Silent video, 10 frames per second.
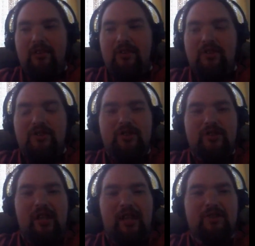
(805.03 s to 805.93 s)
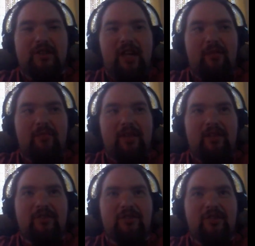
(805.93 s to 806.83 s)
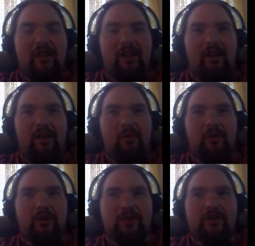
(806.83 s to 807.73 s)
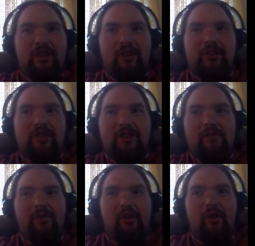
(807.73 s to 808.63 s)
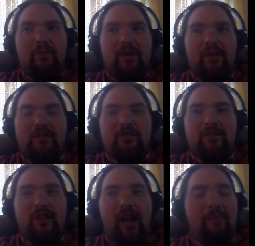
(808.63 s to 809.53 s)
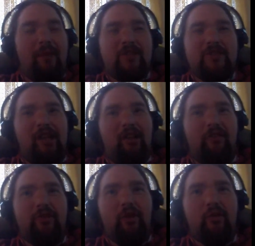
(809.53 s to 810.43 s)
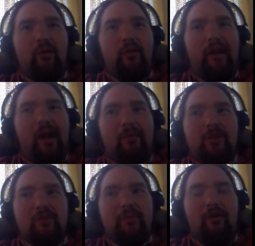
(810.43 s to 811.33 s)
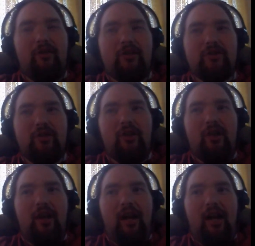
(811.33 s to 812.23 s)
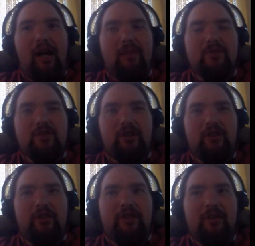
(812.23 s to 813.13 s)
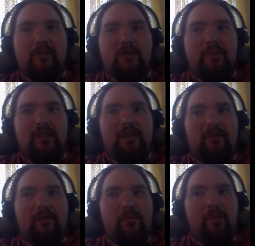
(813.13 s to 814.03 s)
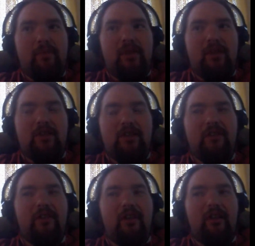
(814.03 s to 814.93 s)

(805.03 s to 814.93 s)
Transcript: This next segment, we're just going to give our opinions. I myself don't know that much about it, so I'm strictly going to be speaking from opinion.